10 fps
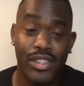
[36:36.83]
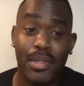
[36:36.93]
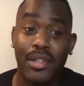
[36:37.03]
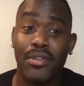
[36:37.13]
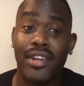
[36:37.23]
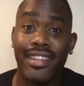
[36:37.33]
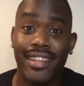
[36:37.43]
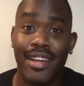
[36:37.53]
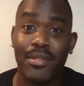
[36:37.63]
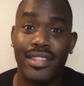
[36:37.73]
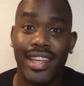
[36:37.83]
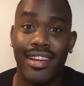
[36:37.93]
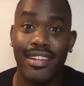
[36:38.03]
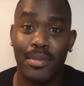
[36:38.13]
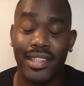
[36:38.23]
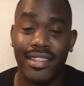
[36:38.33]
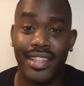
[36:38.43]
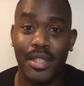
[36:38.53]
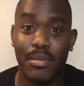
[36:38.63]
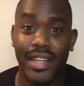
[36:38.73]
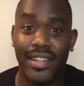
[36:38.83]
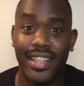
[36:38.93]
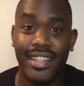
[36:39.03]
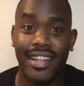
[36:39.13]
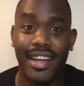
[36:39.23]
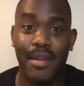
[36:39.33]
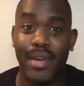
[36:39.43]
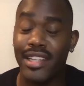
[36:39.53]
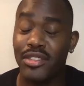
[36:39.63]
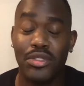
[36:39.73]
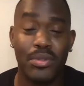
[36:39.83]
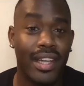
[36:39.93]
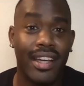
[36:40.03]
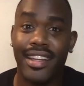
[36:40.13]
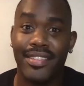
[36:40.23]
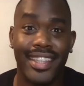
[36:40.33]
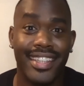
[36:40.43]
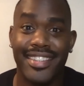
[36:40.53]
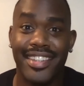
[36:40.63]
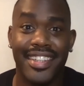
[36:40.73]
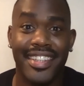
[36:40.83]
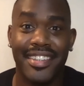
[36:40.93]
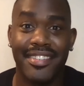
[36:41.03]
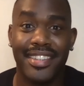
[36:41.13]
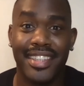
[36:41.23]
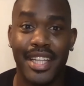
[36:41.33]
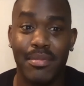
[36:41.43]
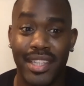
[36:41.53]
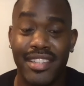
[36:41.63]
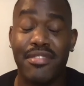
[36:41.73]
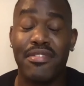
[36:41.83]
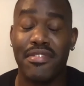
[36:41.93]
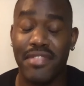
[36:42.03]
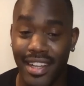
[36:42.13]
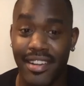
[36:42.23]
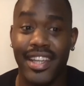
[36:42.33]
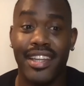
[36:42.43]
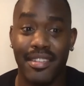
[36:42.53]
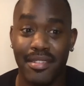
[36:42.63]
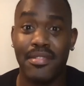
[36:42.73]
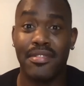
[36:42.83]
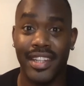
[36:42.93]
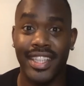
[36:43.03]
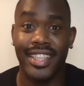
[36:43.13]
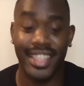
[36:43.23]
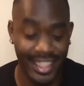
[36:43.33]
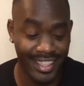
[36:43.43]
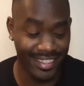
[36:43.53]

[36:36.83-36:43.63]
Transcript: I'm gonna write that one down. I'm gonna think about it. Um, I do not have an answer for that, but it's very very good.